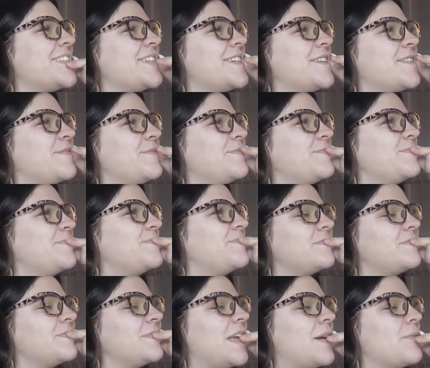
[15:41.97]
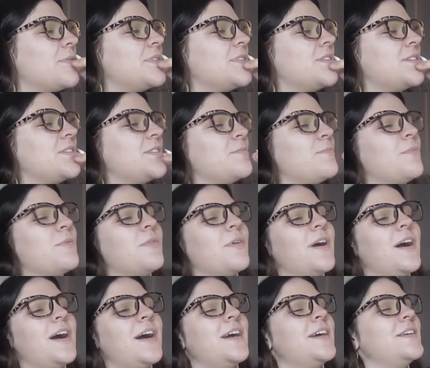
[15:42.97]
did. That was the
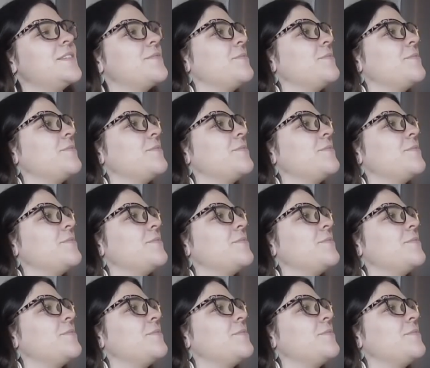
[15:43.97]
surprise